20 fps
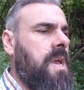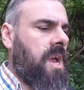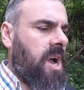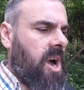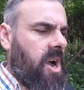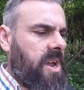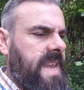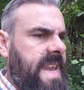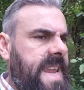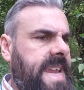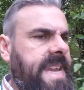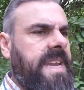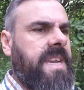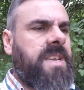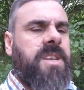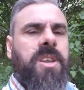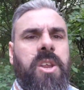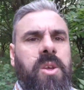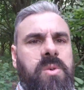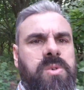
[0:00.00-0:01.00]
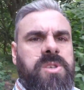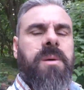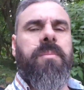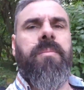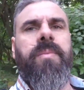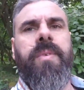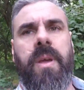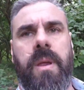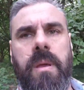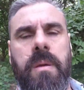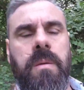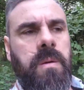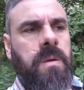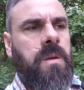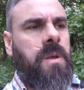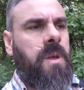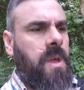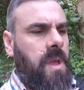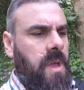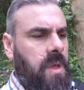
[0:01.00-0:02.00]
I needed to do something,
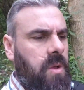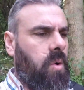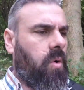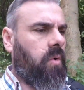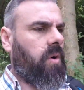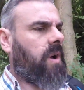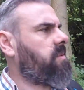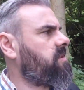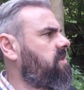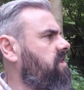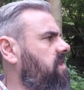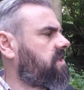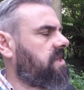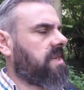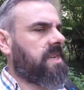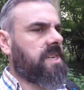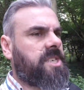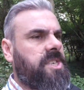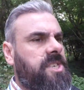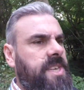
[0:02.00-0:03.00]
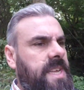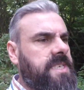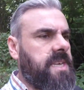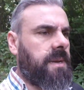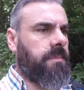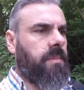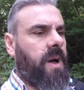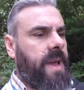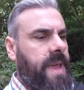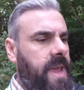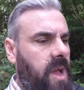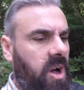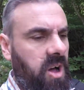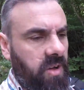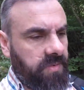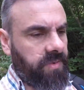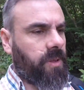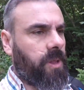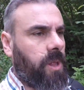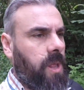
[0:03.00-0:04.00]
or I was just going to sit in my
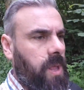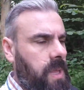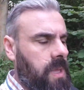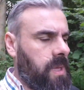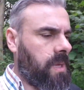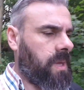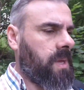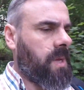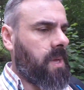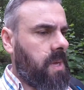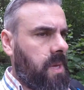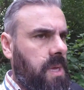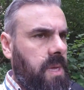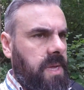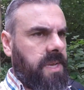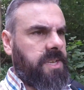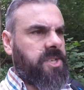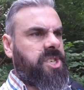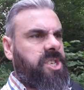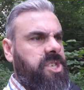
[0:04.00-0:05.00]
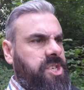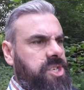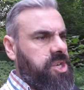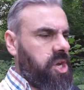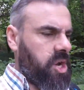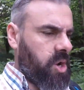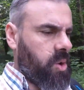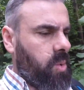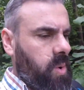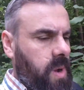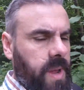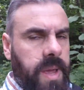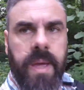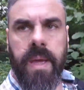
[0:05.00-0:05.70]
hovel and stew